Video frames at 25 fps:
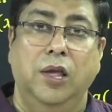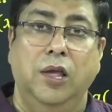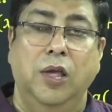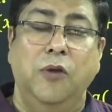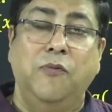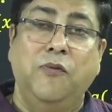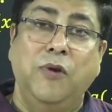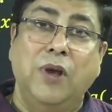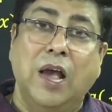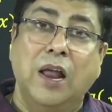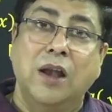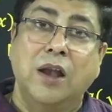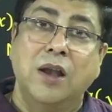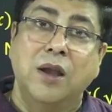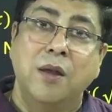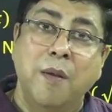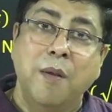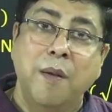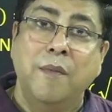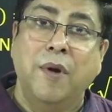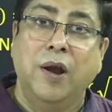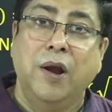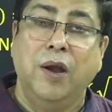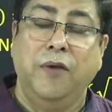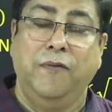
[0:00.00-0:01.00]
If you can
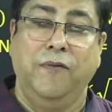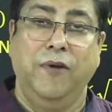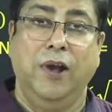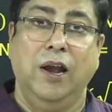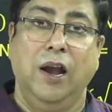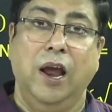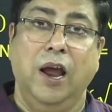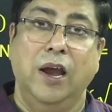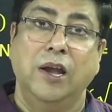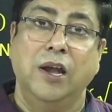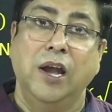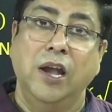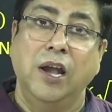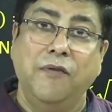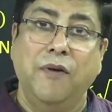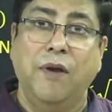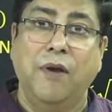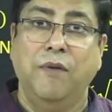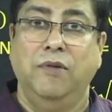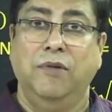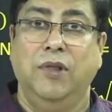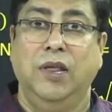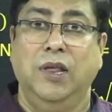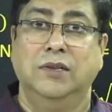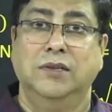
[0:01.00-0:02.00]
remember, if you can
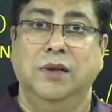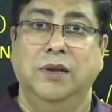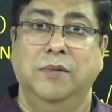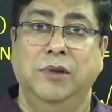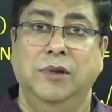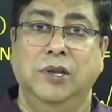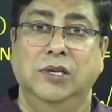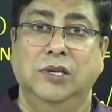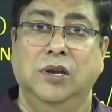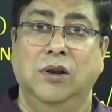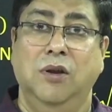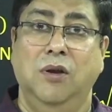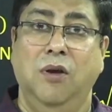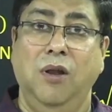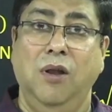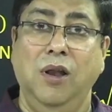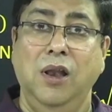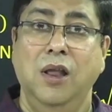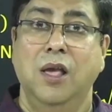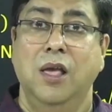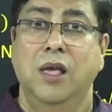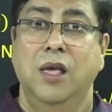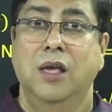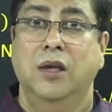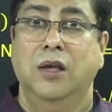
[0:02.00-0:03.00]
identify for the examination
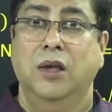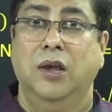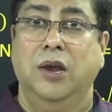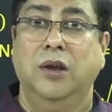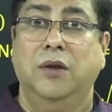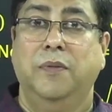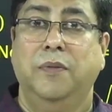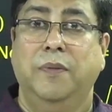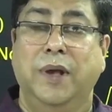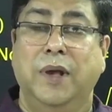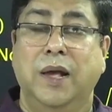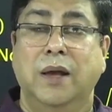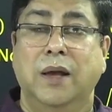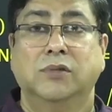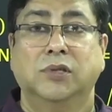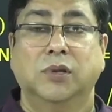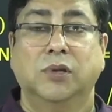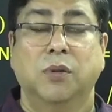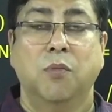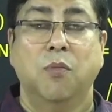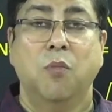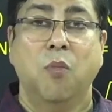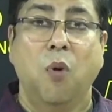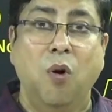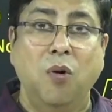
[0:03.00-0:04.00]
hall, it
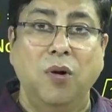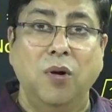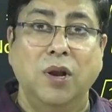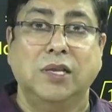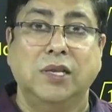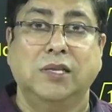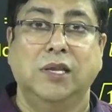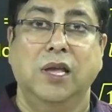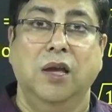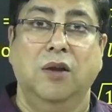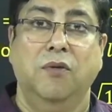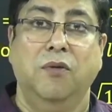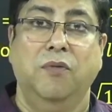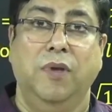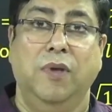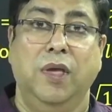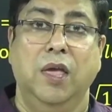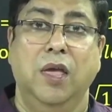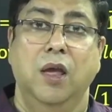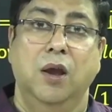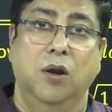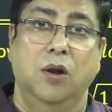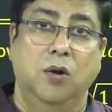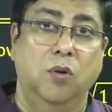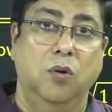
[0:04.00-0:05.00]
becomes more easier way
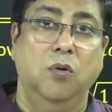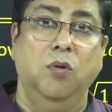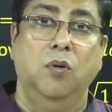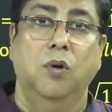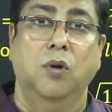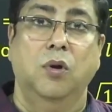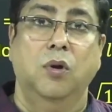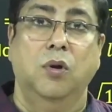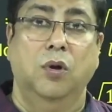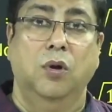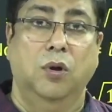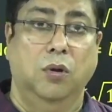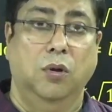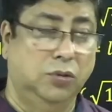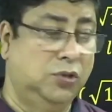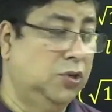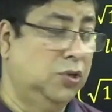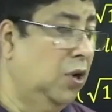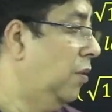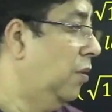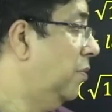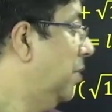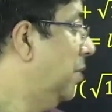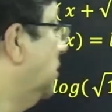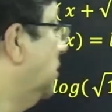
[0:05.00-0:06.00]
to solve